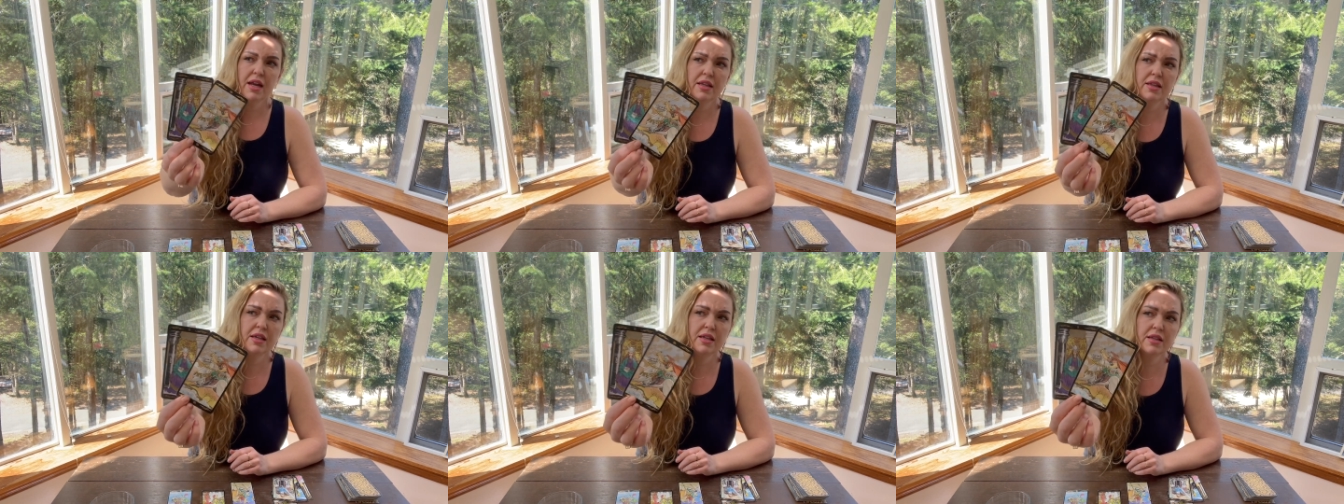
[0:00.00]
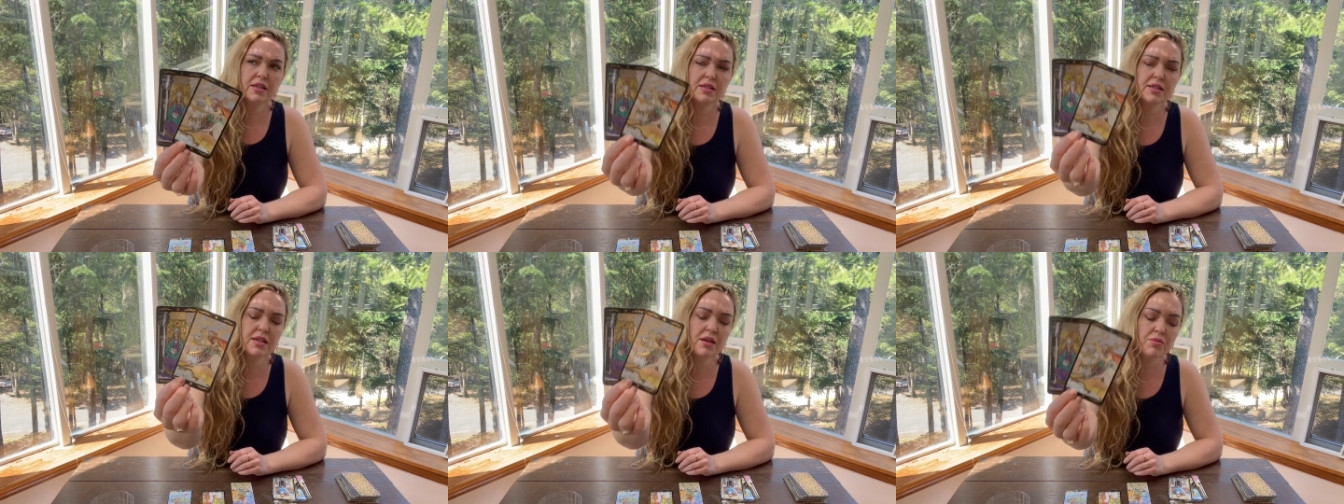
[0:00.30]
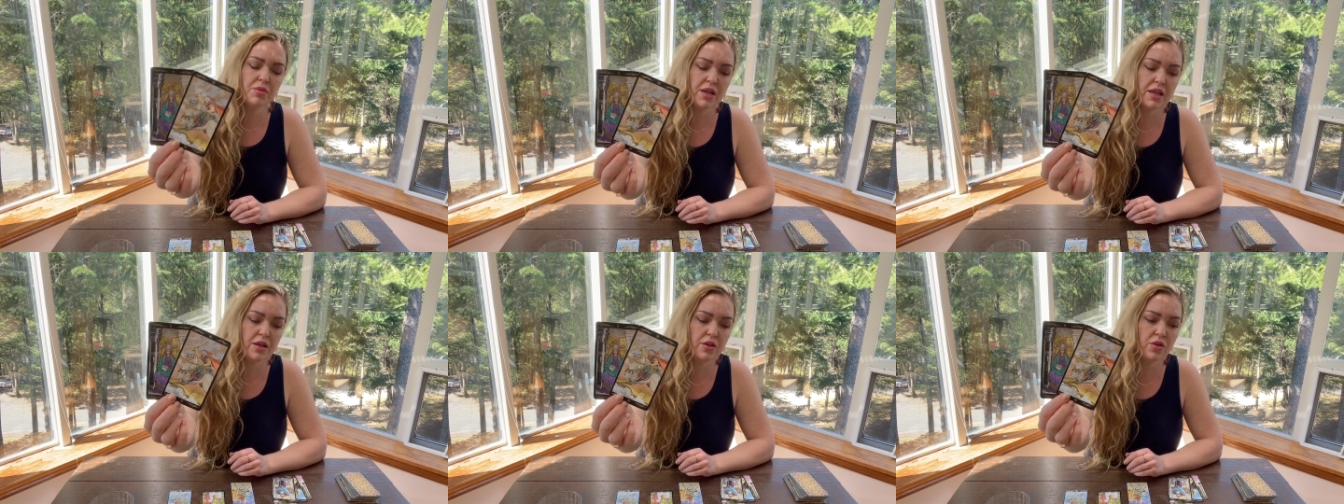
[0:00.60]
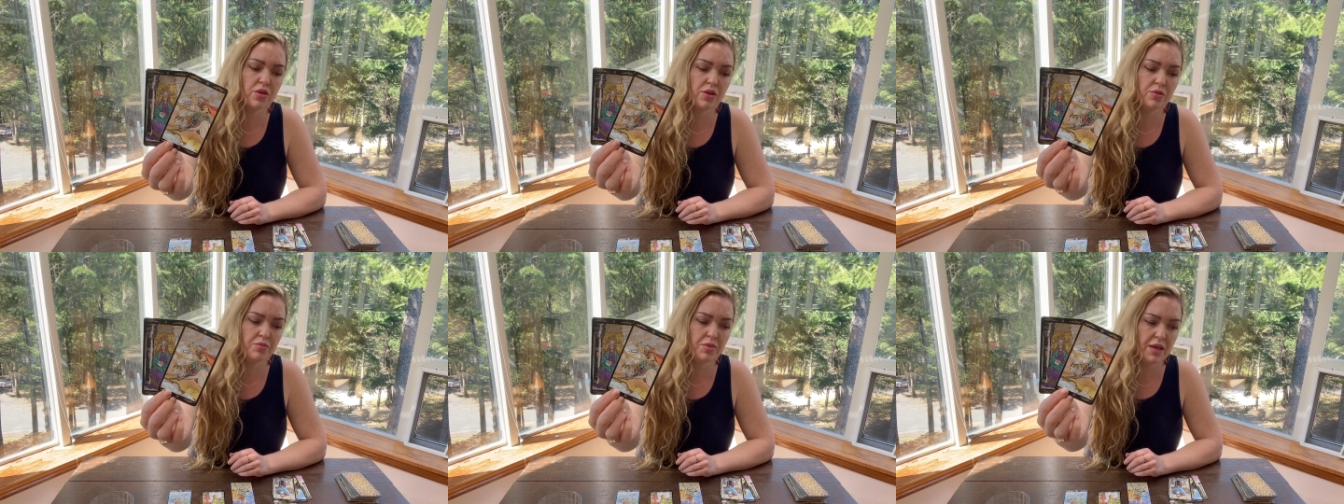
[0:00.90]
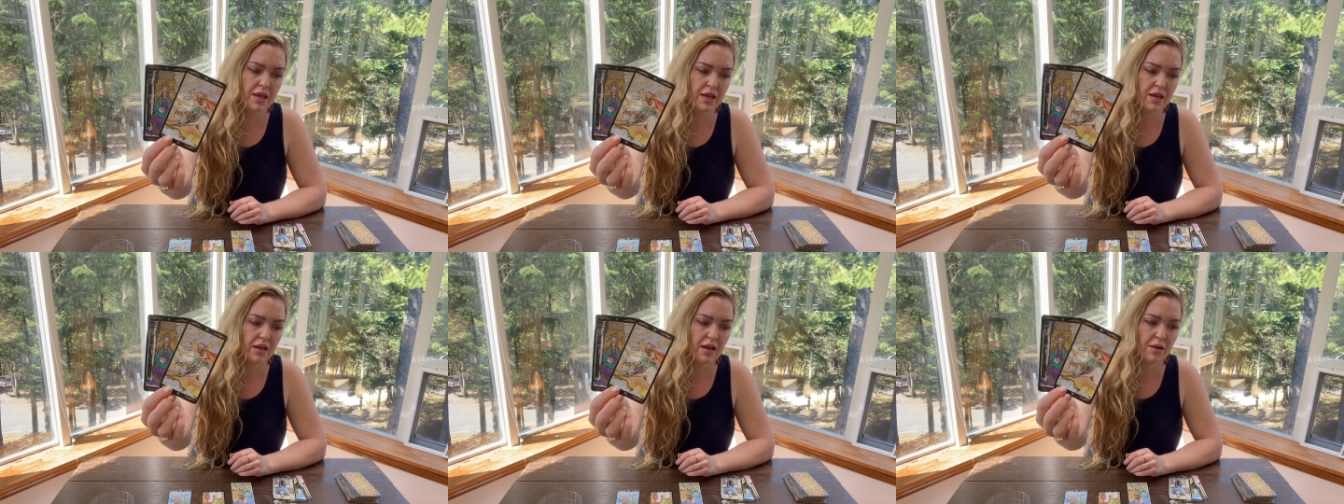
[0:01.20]
I think that somebody could
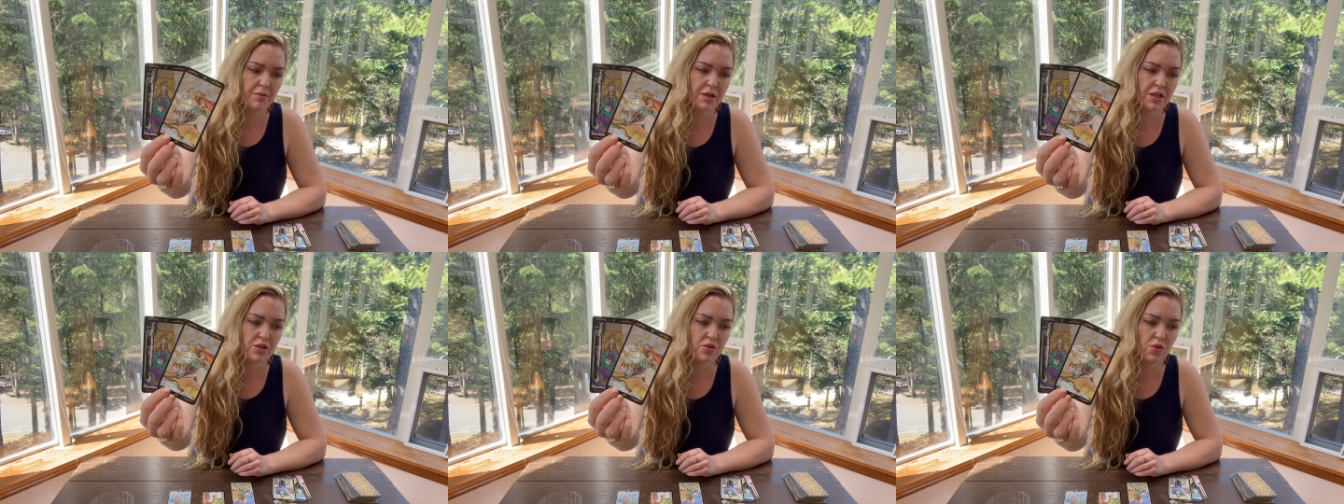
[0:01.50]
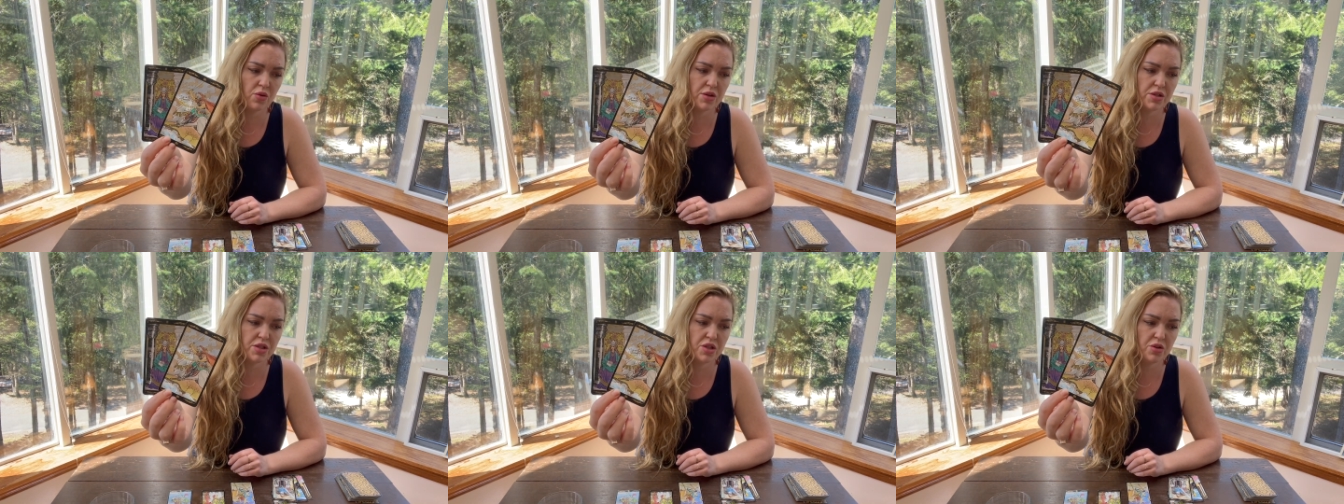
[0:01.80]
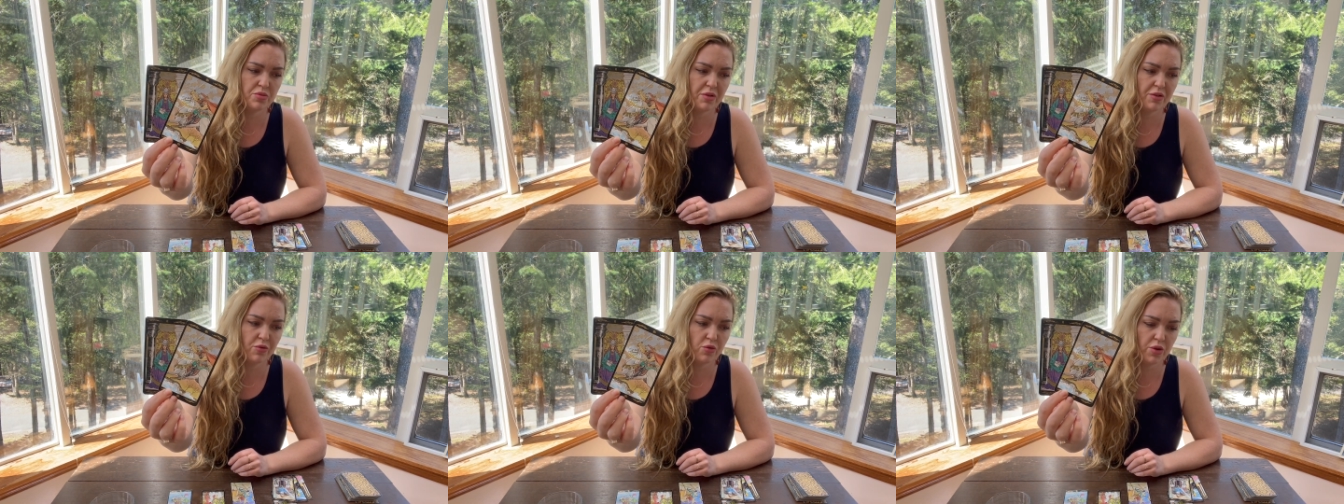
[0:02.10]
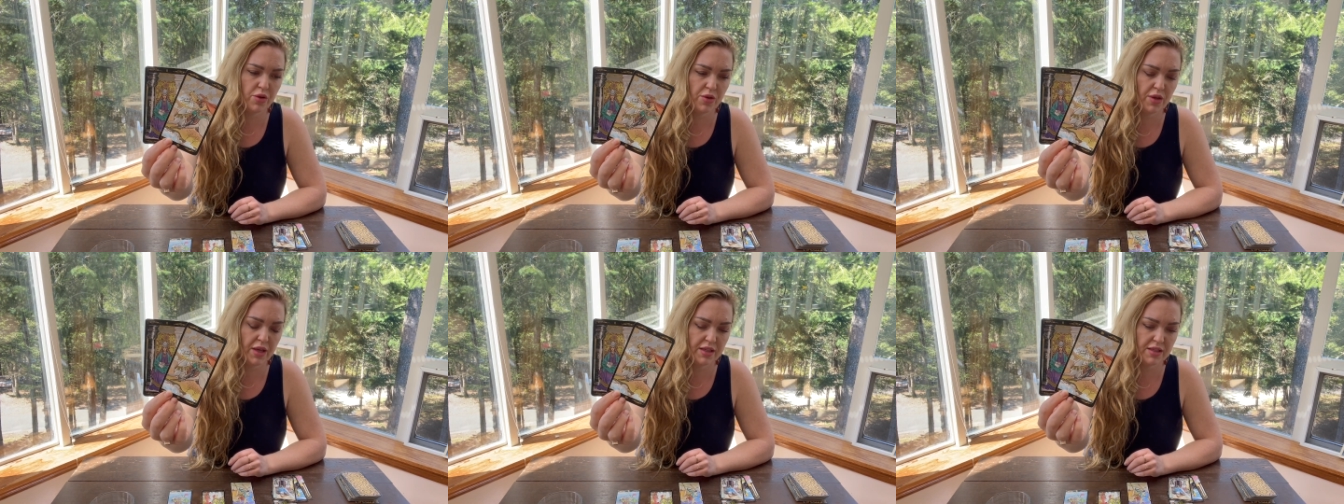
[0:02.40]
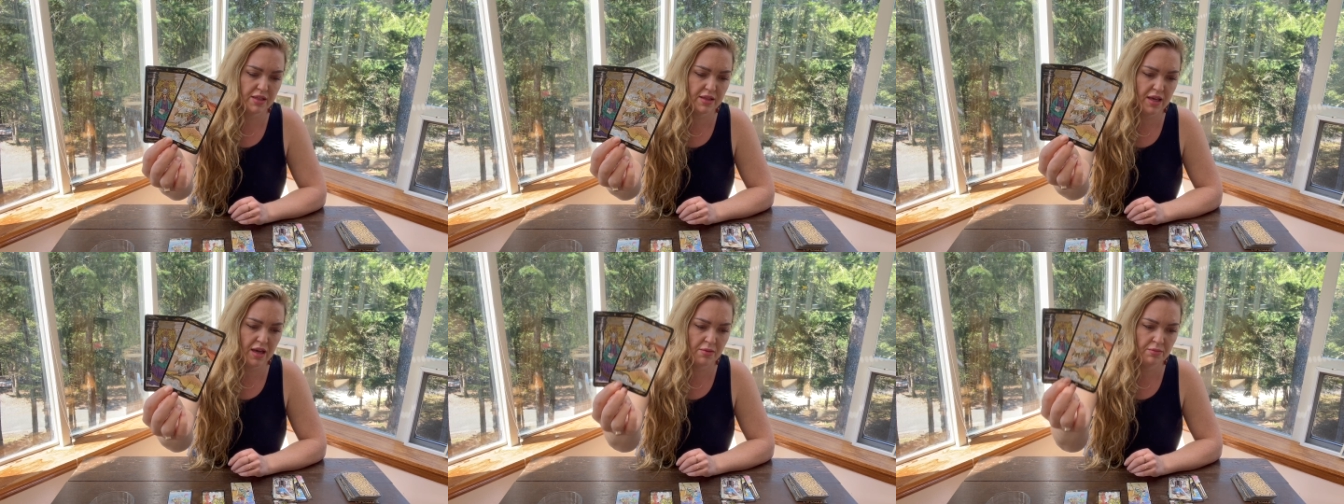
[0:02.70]
be coming towards you before you get
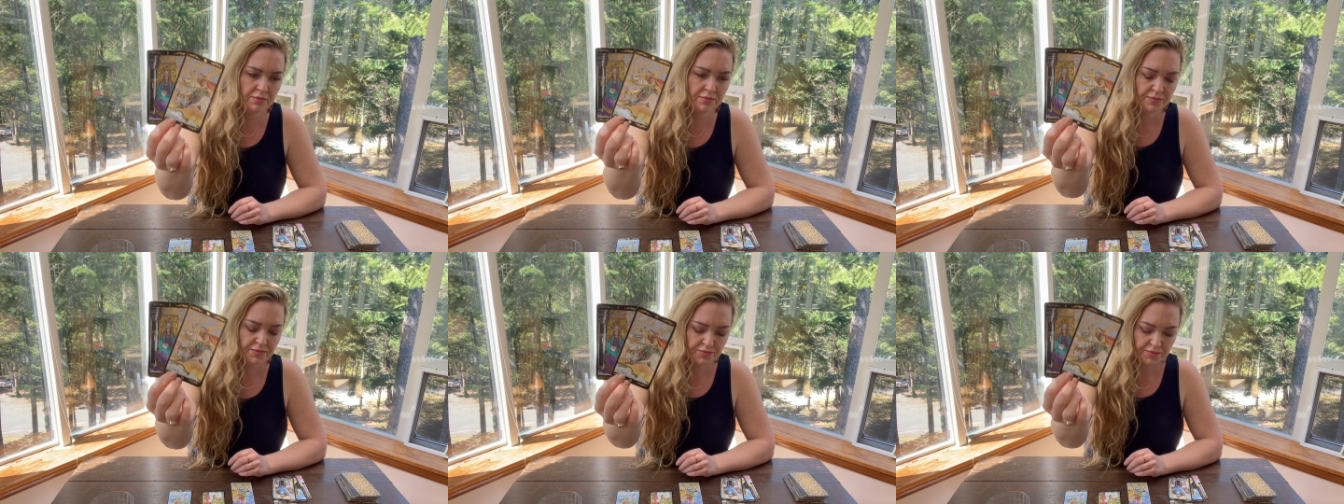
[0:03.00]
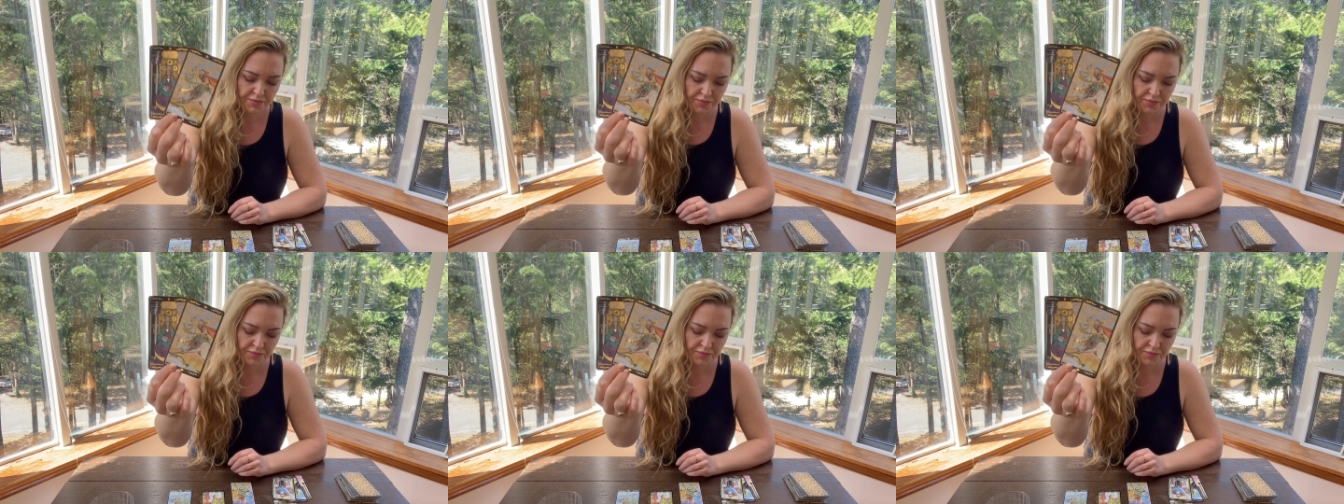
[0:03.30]
to them.